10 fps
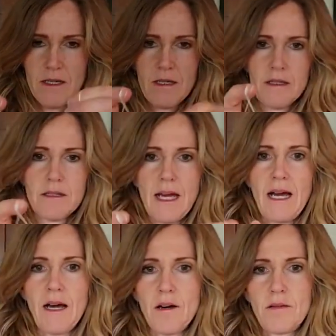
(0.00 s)
is
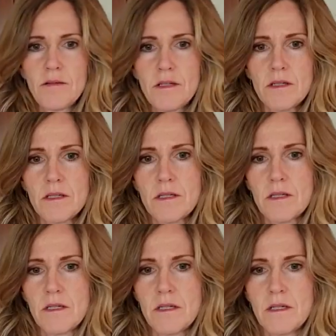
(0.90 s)
out.
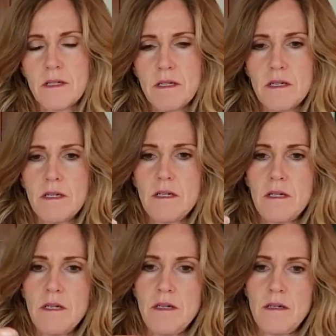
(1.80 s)

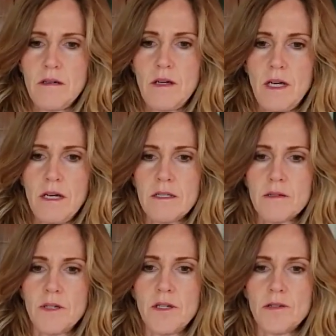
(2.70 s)
Okay,
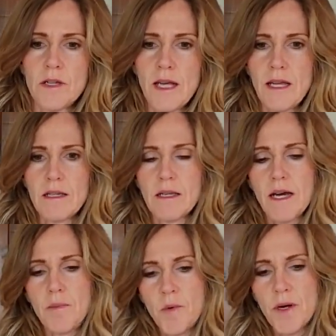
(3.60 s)
so what you should end
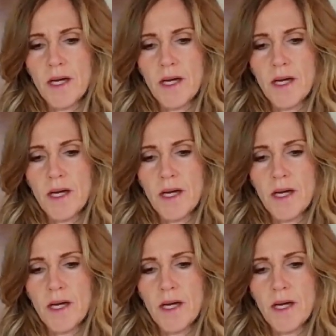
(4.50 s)
up